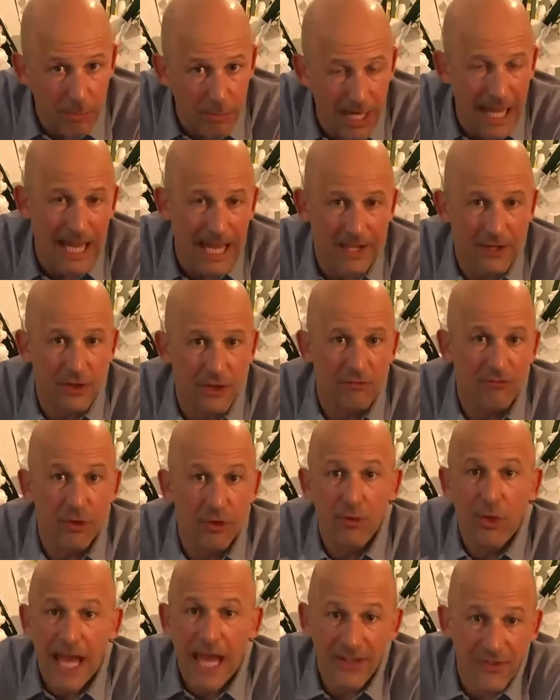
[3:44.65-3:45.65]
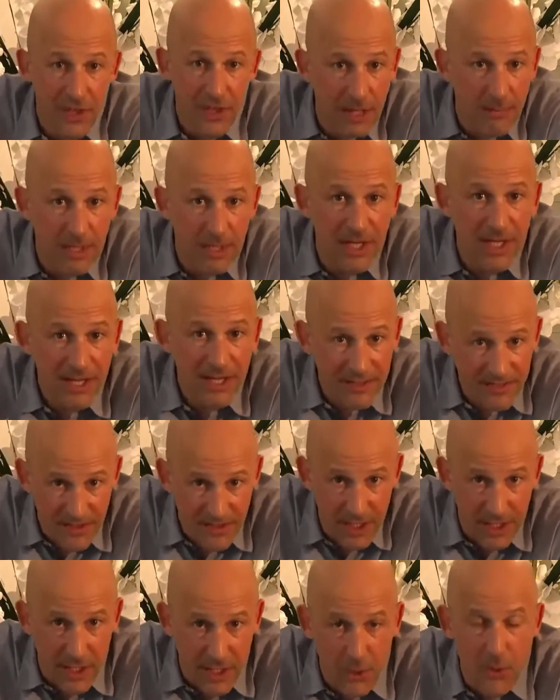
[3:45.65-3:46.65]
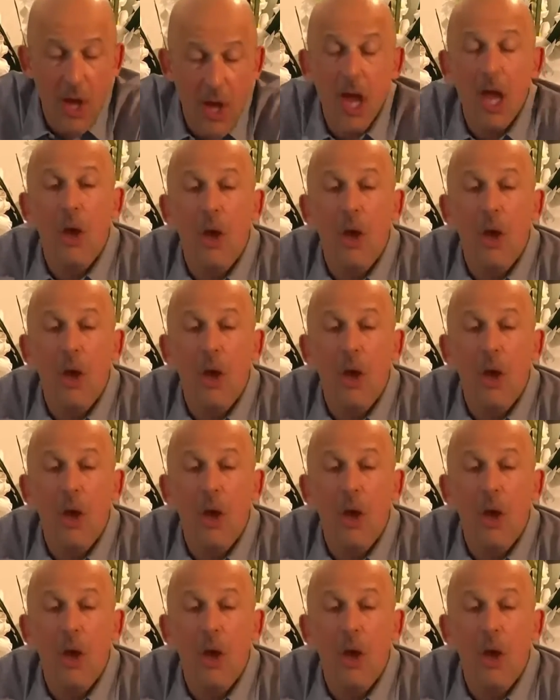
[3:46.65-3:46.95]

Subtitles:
black at the roulette table in a casino?